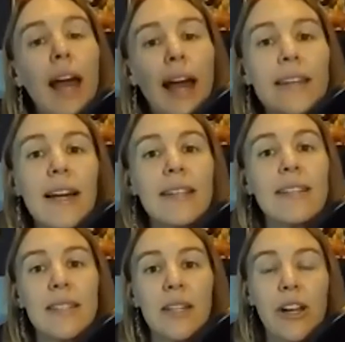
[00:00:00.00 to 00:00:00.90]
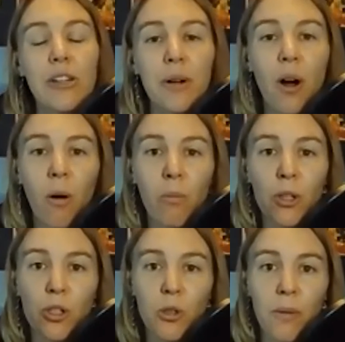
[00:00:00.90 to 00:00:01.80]
and necessary to
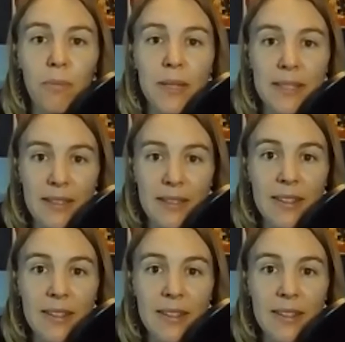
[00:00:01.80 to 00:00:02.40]
accomplish your business.